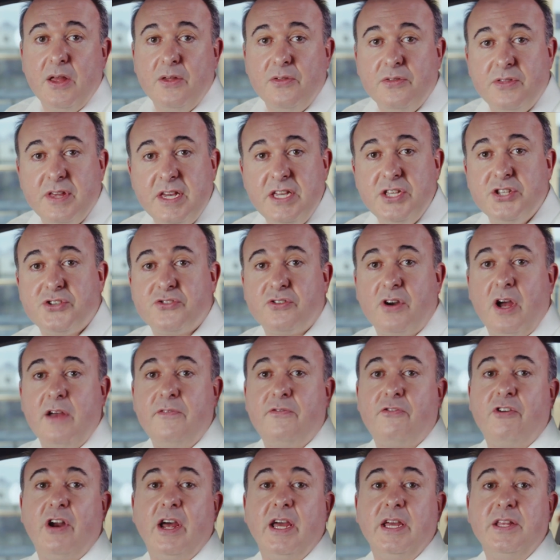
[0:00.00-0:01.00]
These
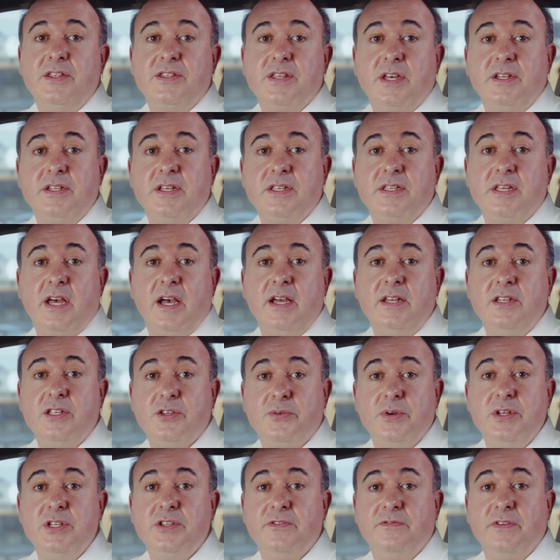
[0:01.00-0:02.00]
driver aids are designed
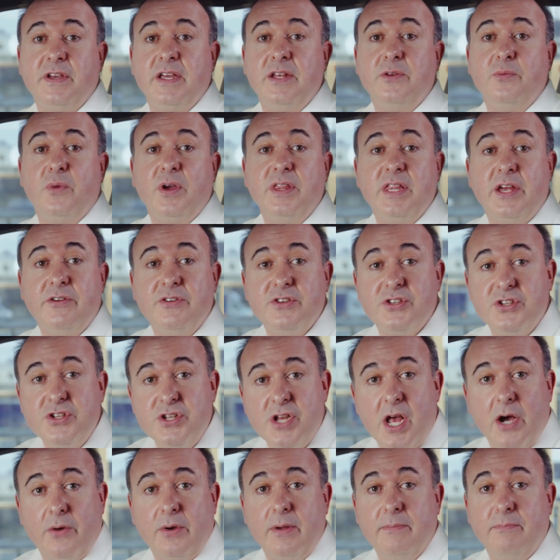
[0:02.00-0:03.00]
to intervene when there is
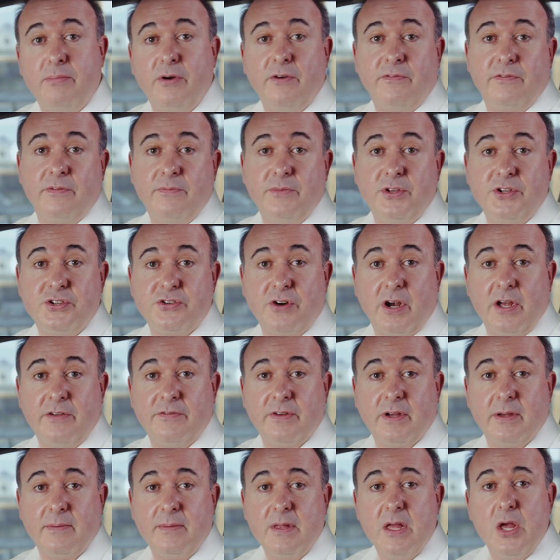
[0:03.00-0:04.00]
no input from the
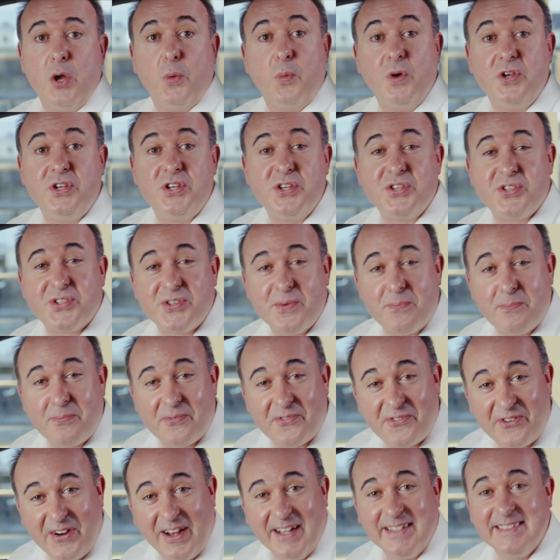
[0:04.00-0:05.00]
driver, which is
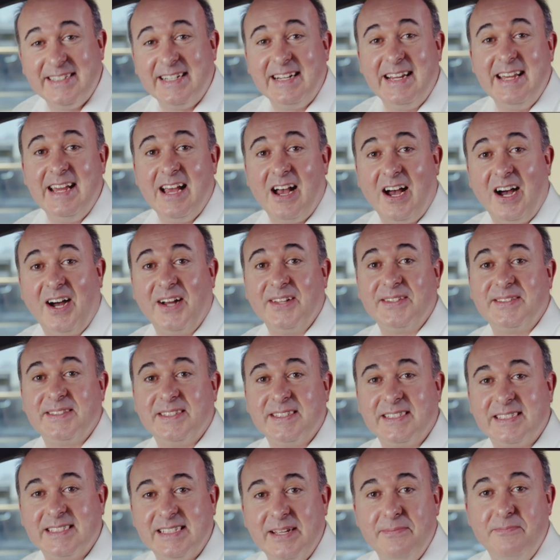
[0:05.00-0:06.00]
surprisingly hard
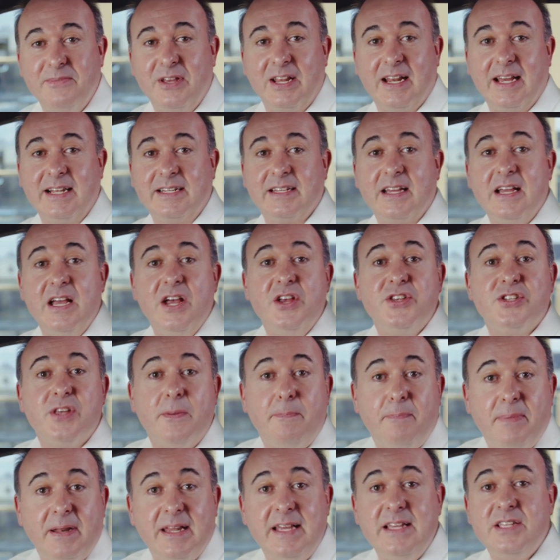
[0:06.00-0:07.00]
to simulate, so
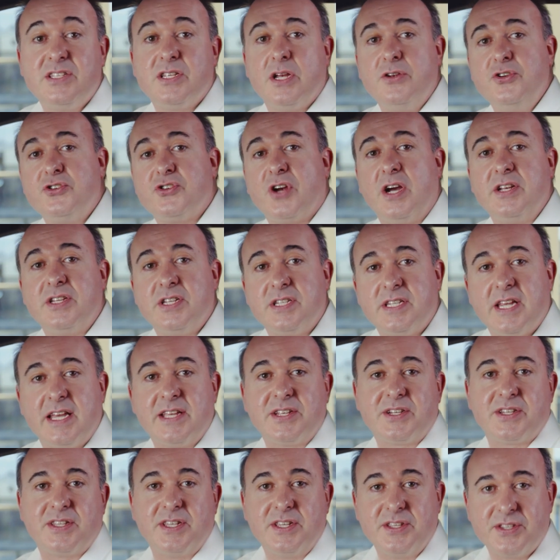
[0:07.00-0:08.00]
please don't try to
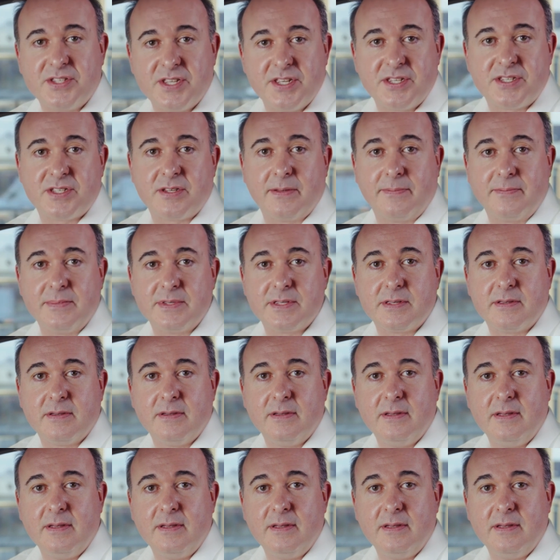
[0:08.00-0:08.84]
test these systems.